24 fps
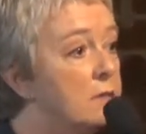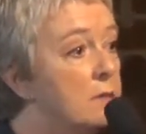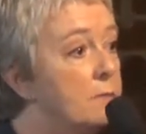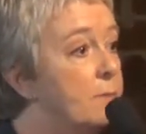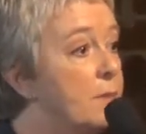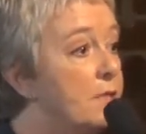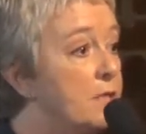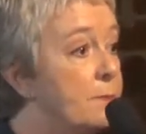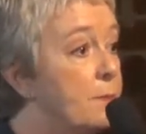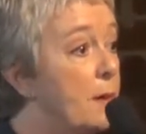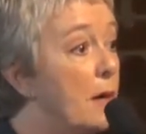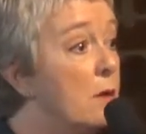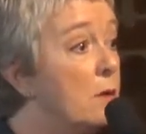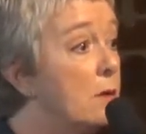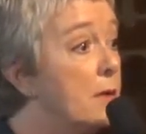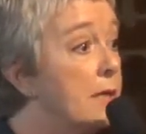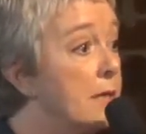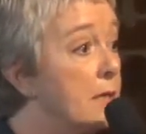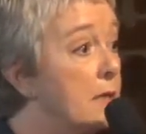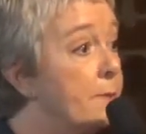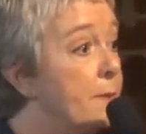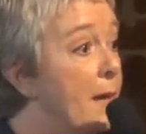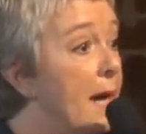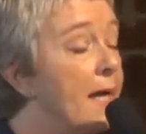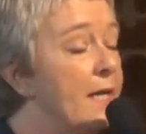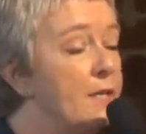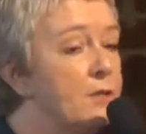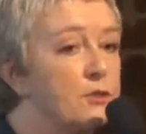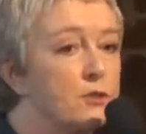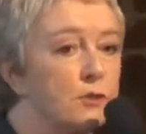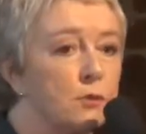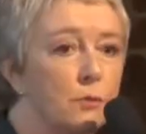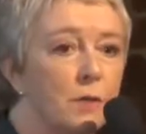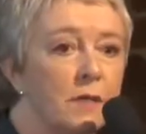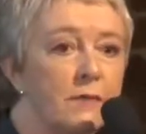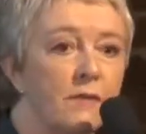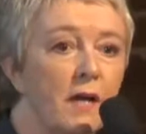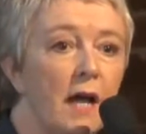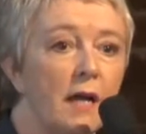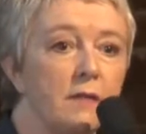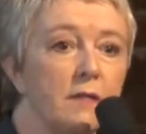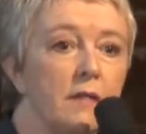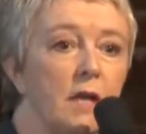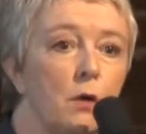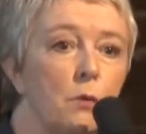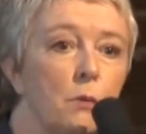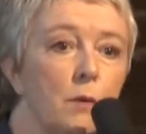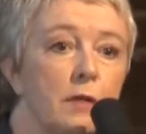Miss Bowling a pager. We've got
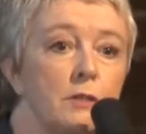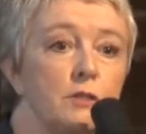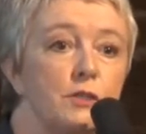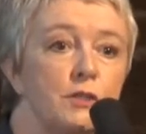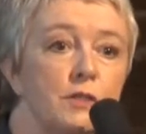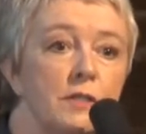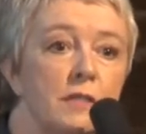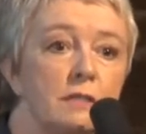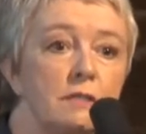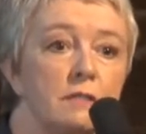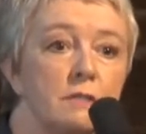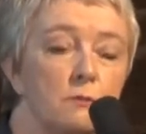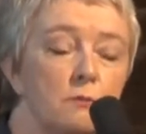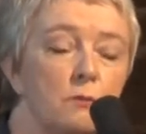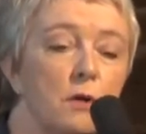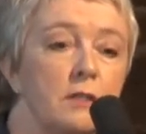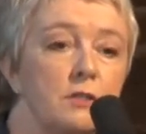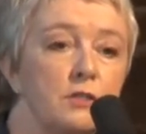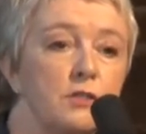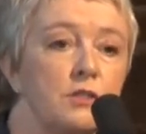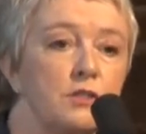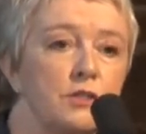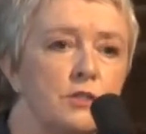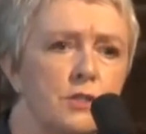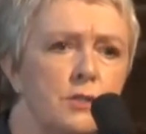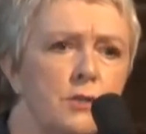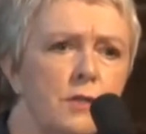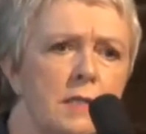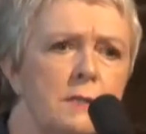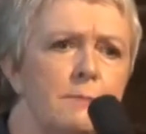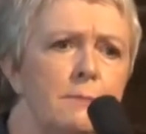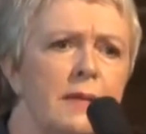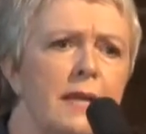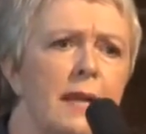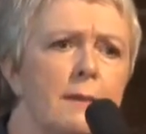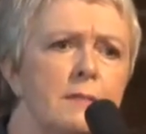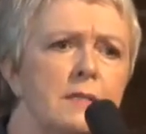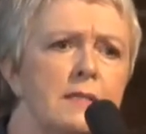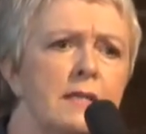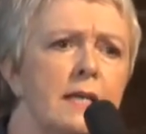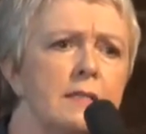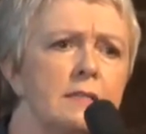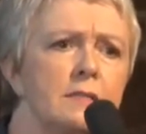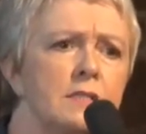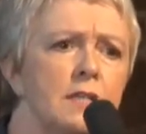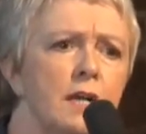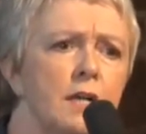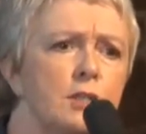to know where she is and what she's doing and be able to
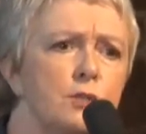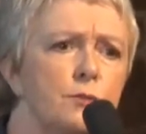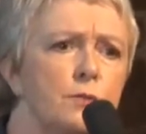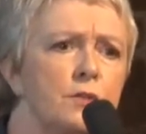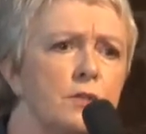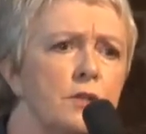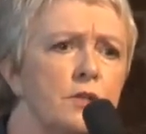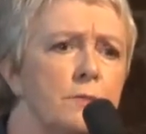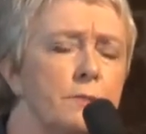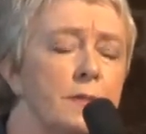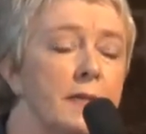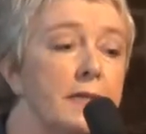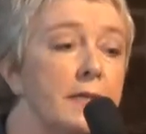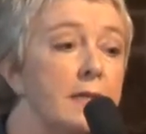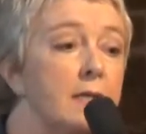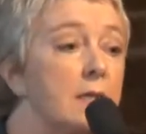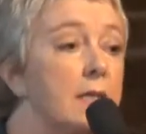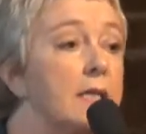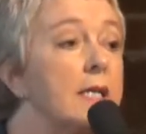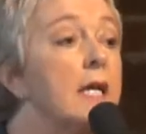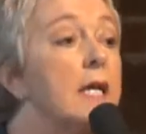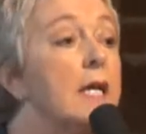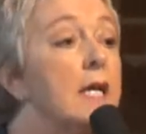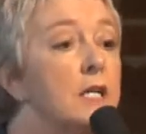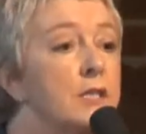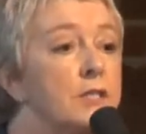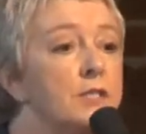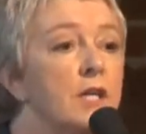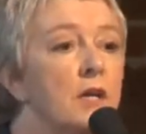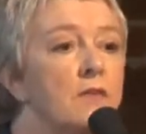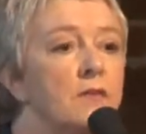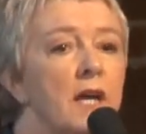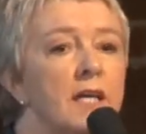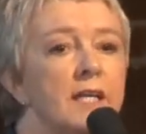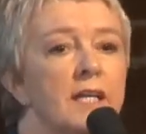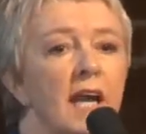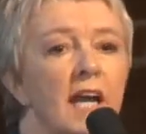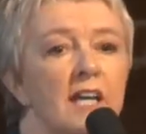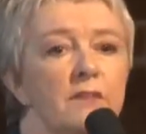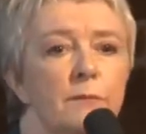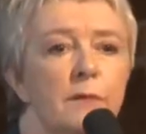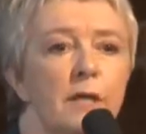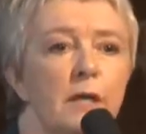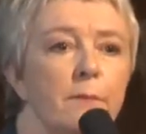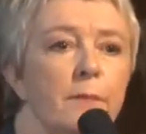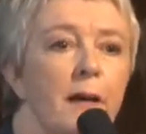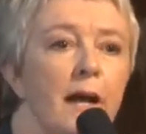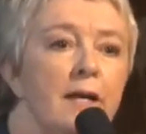get in touch with her immediately. So they gave
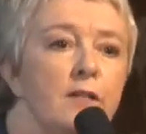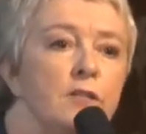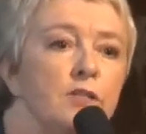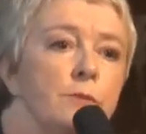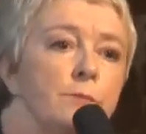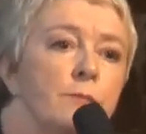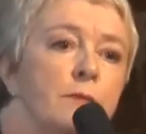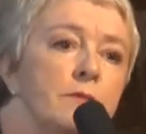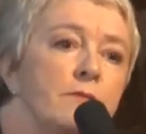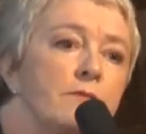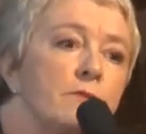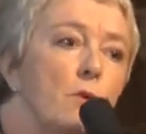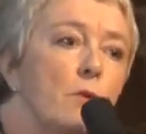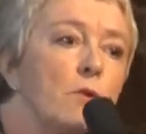me a pager. But of